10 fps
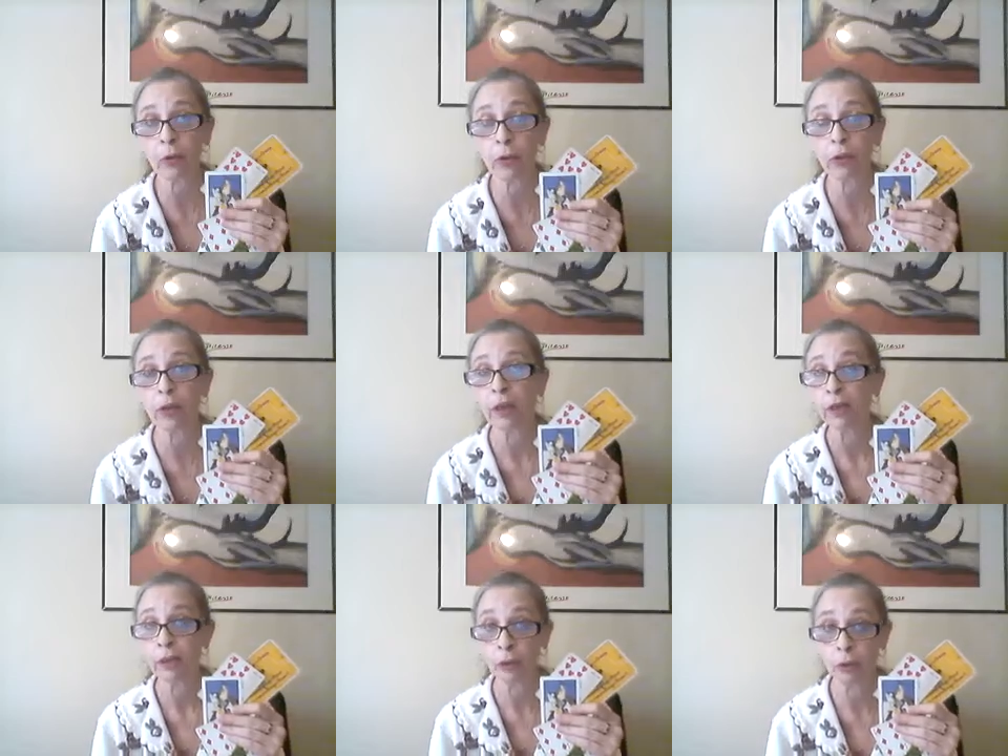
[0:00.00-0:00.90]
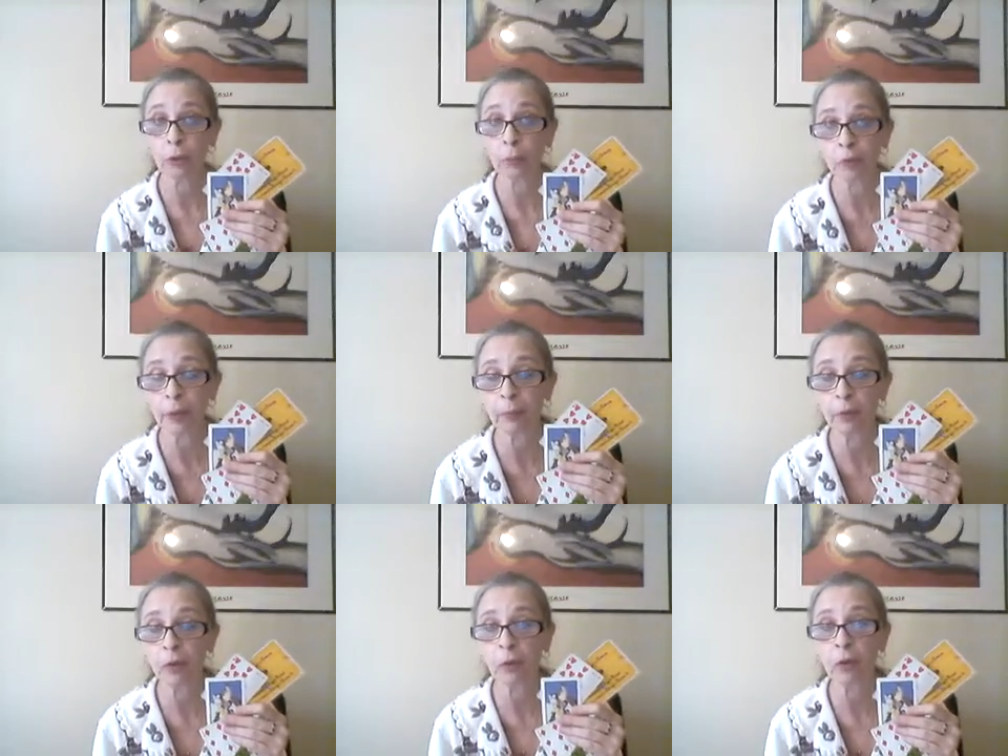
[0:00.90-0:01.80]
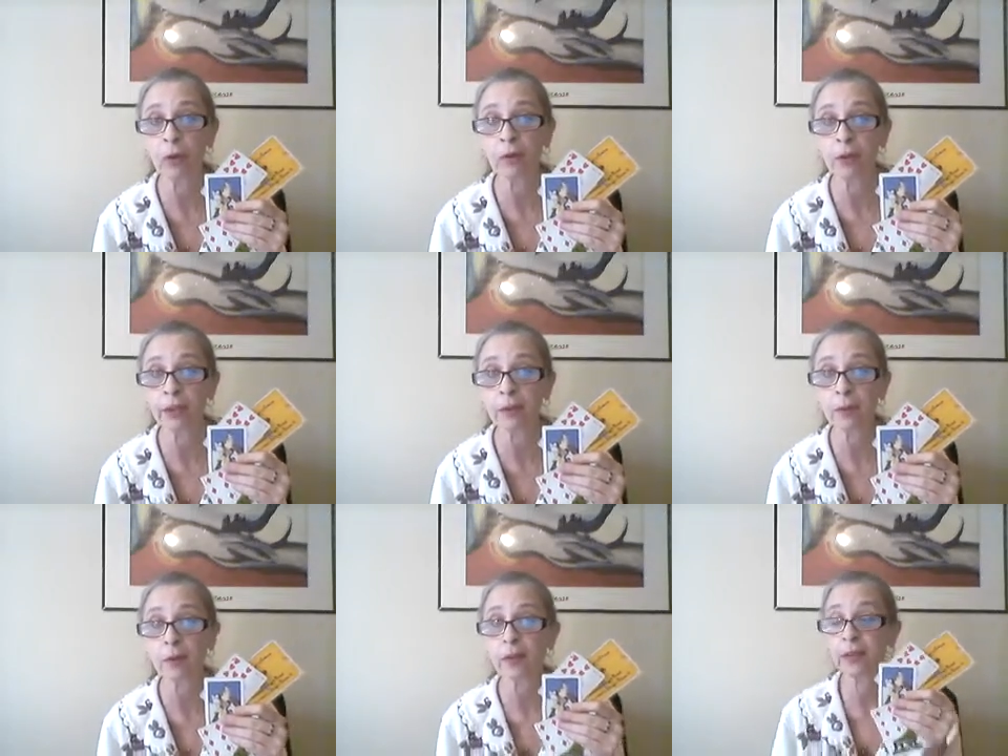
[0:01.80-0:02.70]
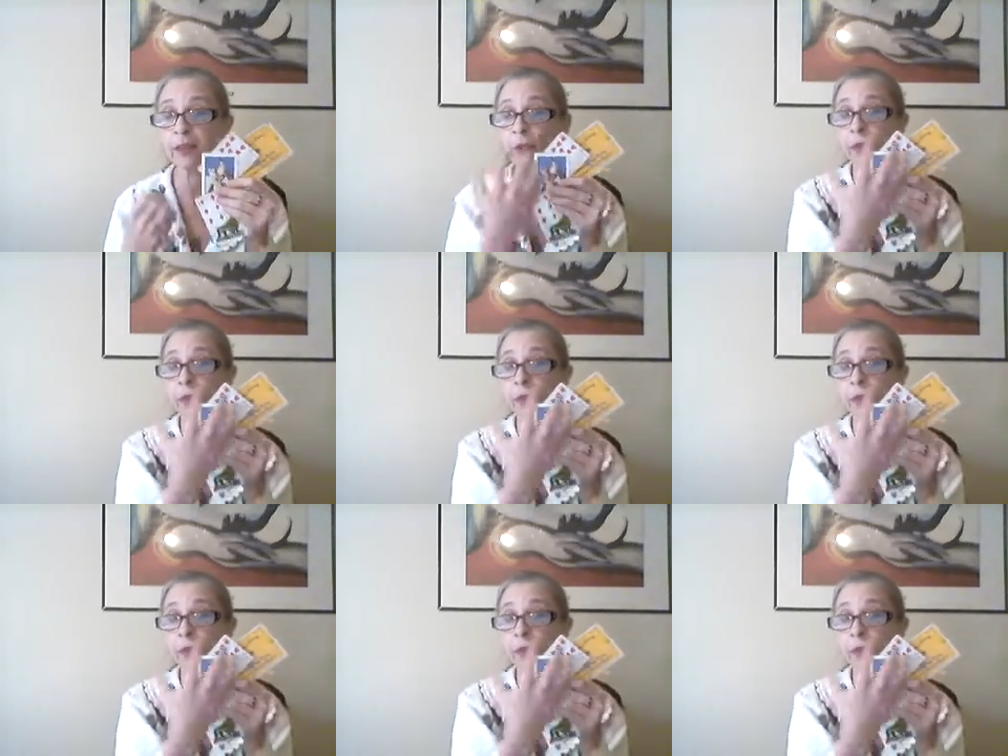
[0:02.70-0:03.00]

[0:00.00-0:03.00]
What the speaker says: or the group of people, or this